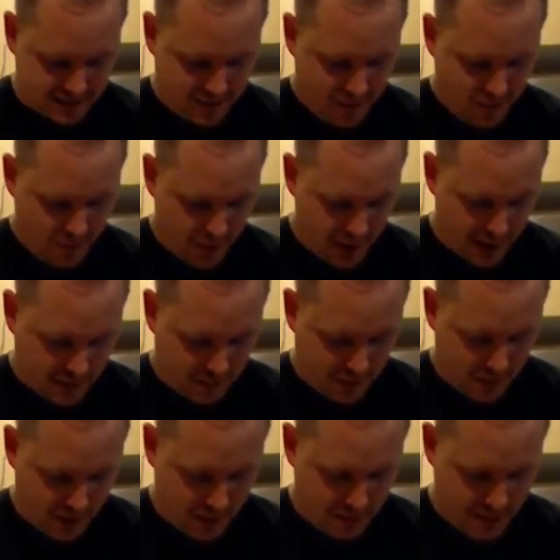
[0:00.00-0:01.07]
Wonder
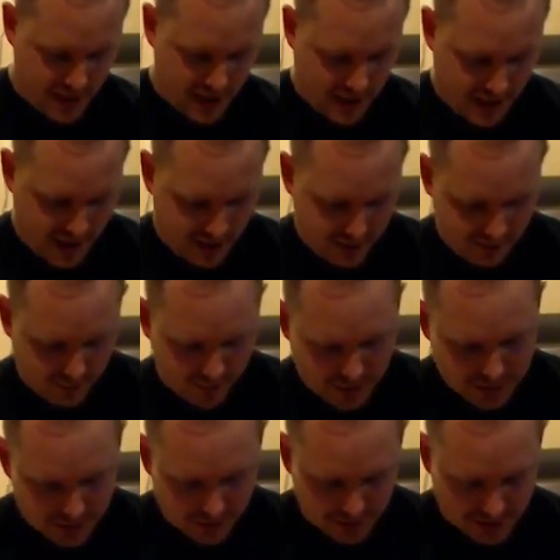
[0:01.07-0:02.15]
Woman Ray
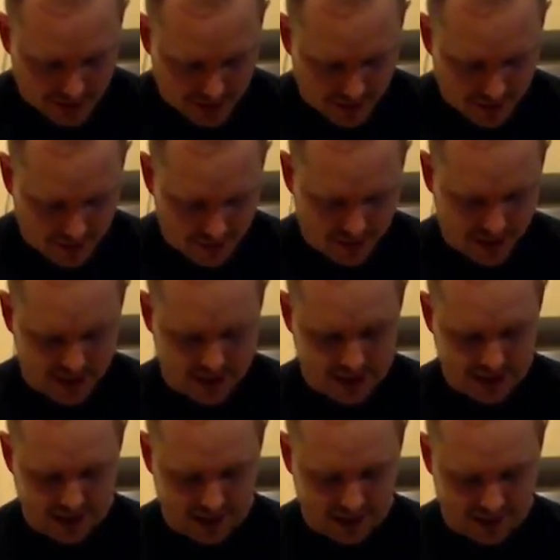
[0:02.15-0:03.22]
Johnston to come in
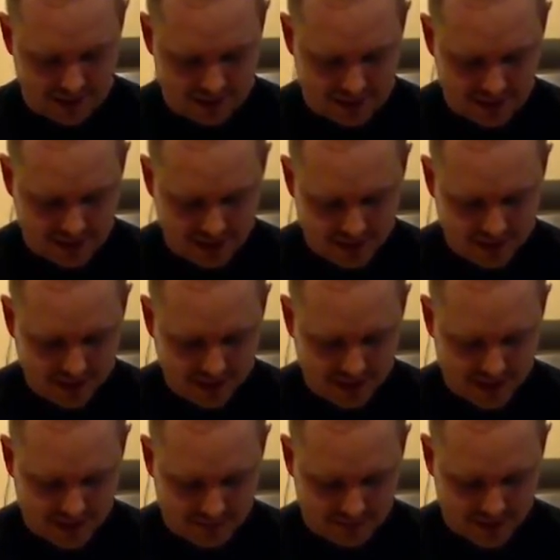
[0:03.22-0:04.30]
and
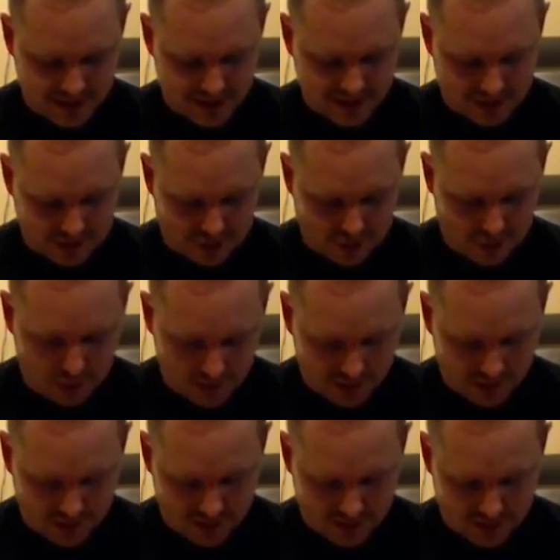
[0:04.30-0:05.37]
attempt to open
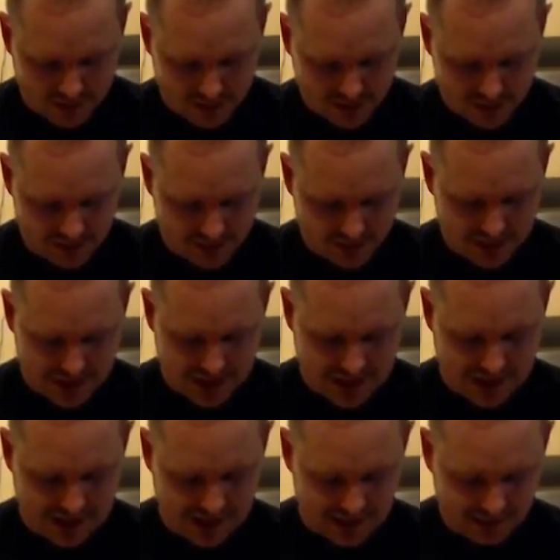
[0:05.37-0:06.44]
this
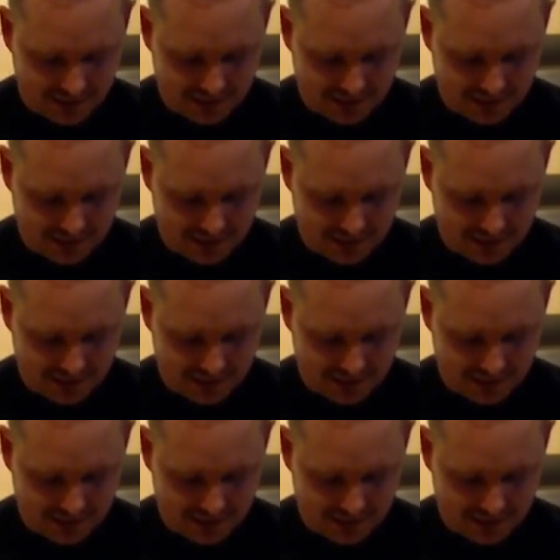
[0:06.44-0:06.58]
jar